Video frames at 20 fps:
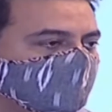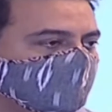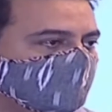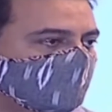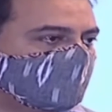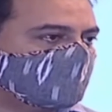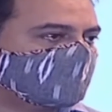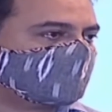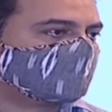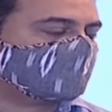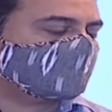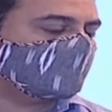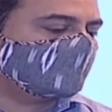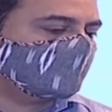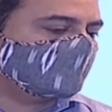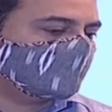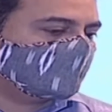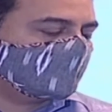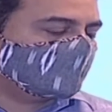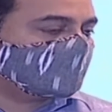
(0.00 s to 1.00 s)
because
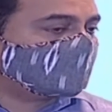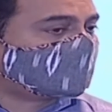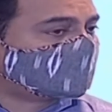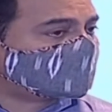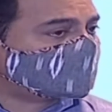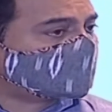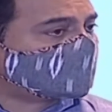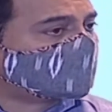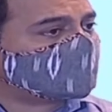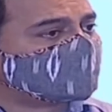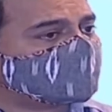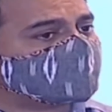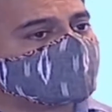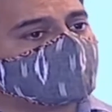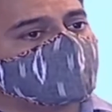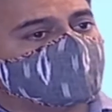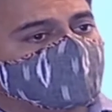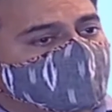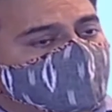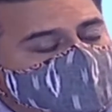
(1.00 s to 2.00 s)
we have a lot of,
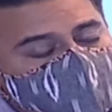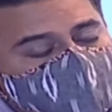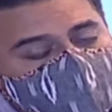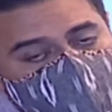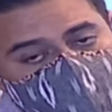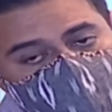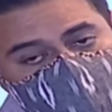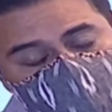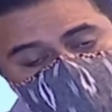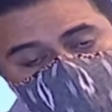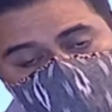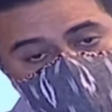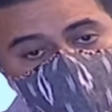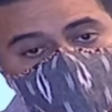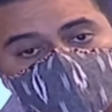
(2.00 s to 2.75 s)
Mr.